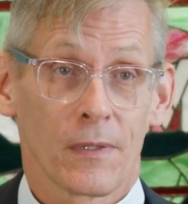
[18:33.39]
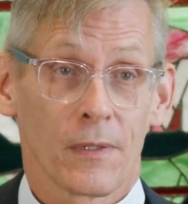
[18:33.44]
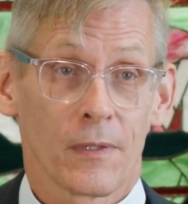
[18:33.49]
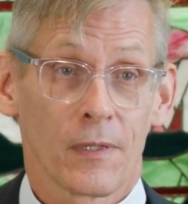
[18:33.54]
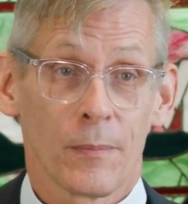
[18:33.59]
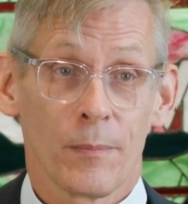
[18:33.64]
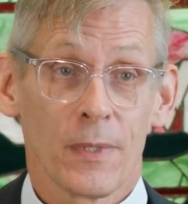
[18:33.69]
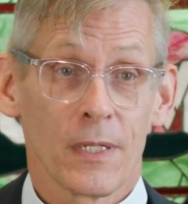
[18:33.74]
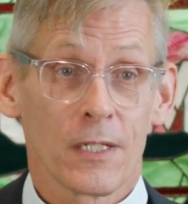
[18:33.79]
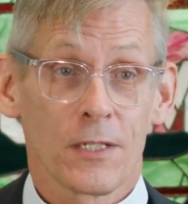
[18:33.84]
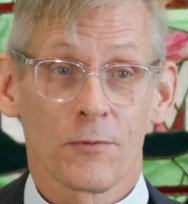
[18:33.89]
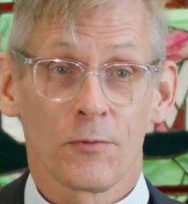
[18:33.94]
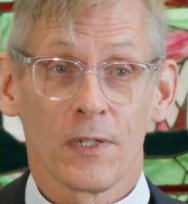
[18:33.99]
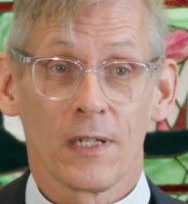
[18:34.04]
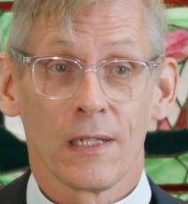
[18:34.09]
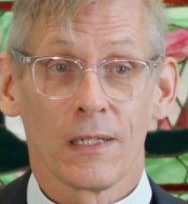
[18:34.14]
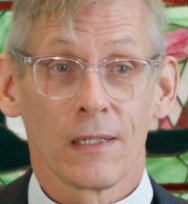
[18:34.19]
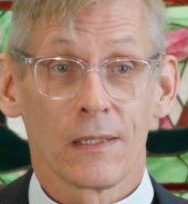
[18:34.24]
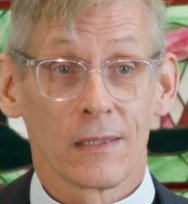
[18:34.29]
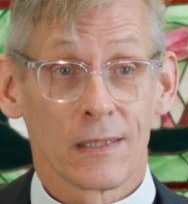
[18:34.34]
the
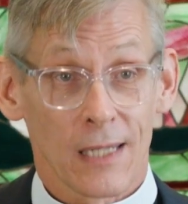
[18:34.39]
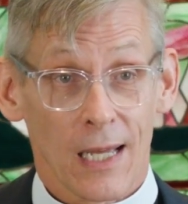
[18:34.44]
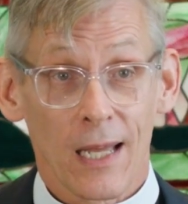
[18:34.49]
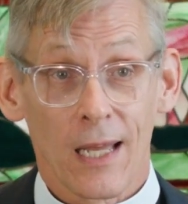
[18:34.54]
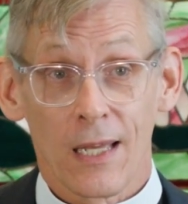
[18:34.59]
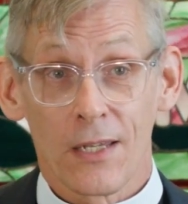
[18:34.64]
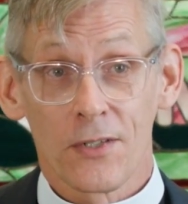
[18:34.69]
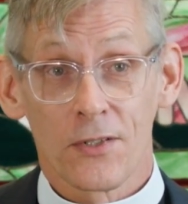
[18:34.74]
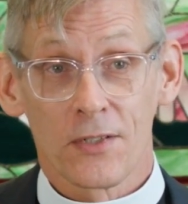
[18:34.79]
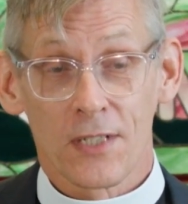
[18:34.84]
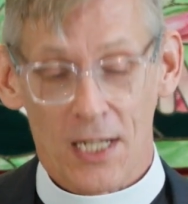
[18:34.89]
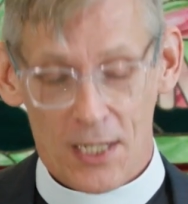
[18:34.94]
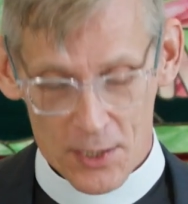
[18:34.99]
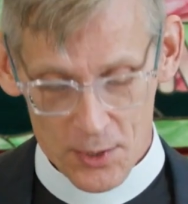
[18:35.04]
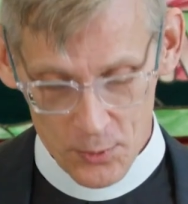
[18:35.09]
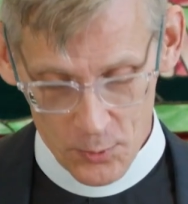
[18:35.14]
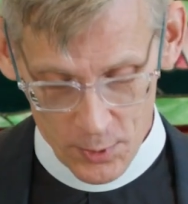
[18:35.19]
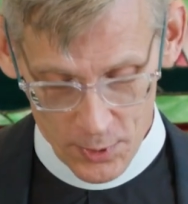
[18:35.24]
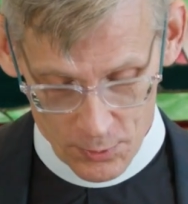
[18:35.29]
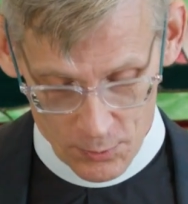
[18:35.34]
ministry does
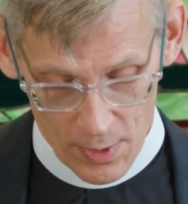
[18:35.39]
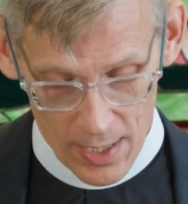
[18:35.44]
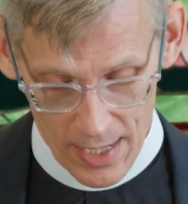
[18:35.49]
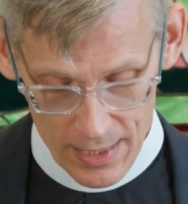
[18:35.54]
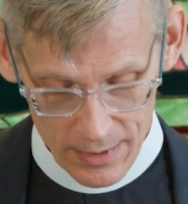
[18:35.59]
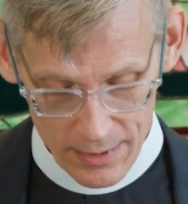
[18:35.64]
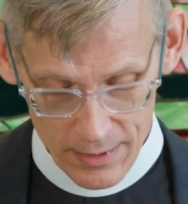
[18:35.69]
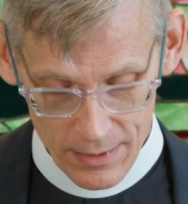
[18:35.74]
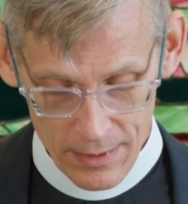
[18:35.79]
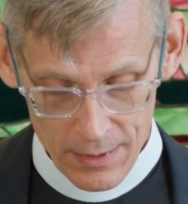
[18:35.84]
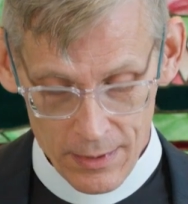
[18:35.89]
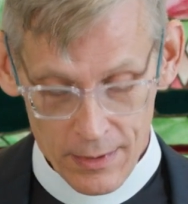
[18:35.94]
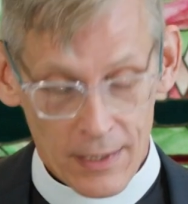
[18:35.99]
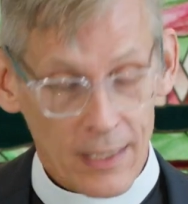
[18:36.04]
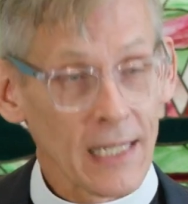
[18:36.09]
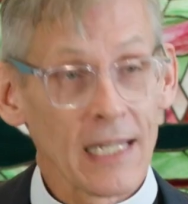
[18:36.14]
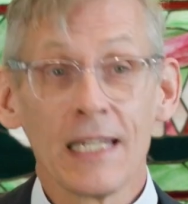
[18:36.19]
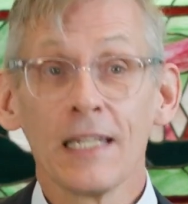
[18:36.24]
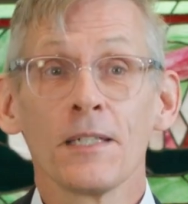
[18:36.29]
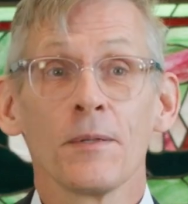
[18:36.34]
tend to attract
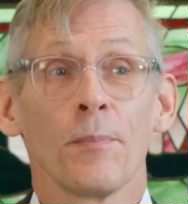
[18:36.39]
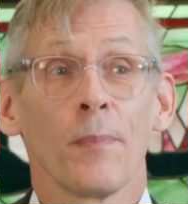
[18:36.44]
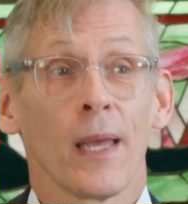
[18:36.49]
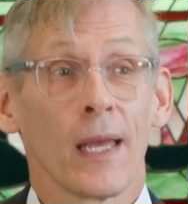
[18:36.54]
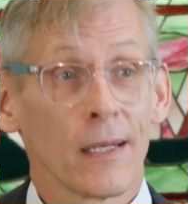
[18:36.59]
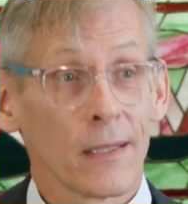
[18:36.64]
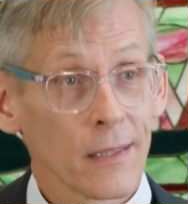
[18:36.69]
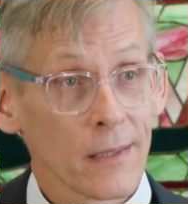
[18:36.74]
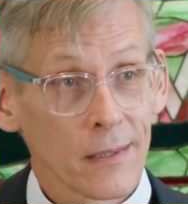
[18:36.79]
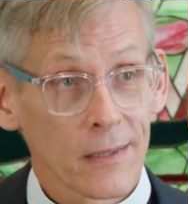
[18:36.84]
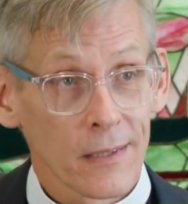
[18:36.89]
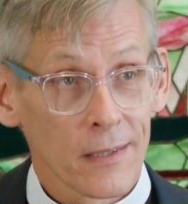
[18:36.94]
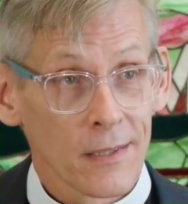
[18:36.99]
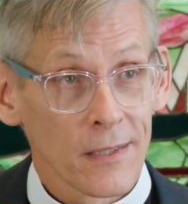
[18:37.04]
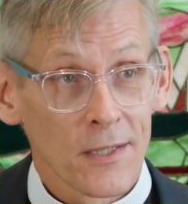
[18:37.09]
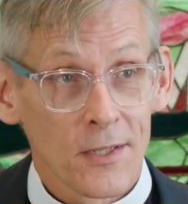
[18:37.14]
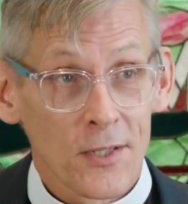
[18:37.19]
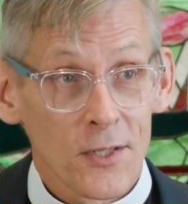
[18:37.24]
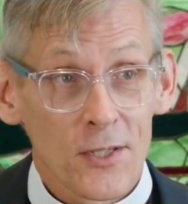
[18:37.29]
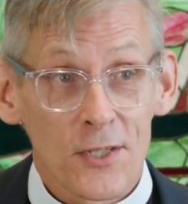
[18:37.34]
independent
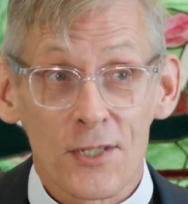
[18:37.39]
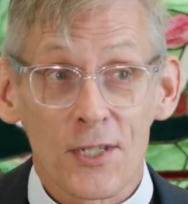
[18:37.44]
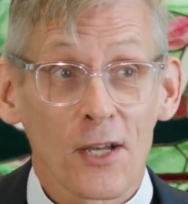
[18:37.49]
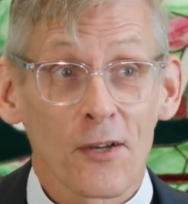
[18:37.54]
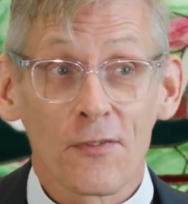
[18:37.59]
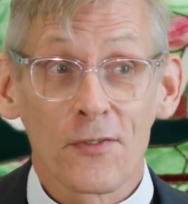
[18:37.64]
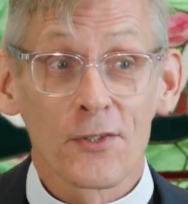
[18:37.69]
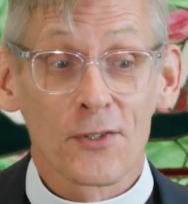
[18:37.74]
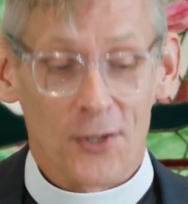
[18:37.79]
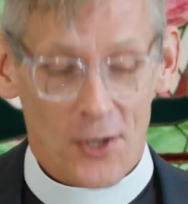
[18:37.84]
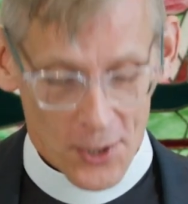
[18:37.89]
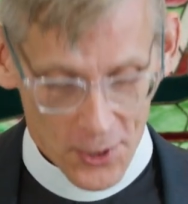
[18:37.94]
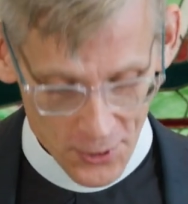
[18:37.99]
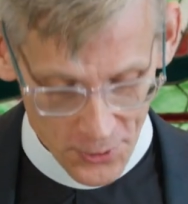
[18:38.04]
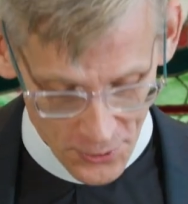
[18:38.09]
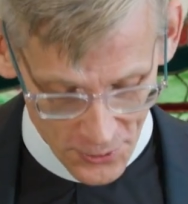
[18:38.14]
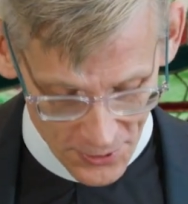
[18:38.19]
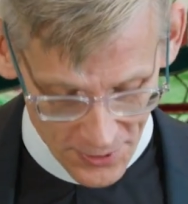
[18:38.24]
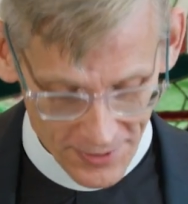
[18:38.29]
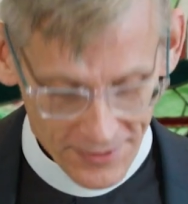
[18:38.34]

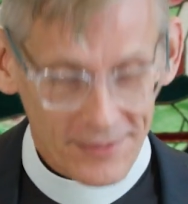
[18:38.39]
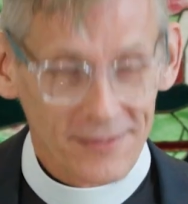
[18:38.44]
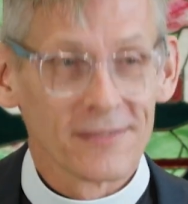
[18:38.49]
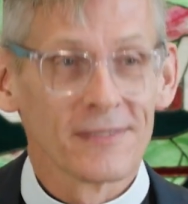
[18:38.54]
self-starters,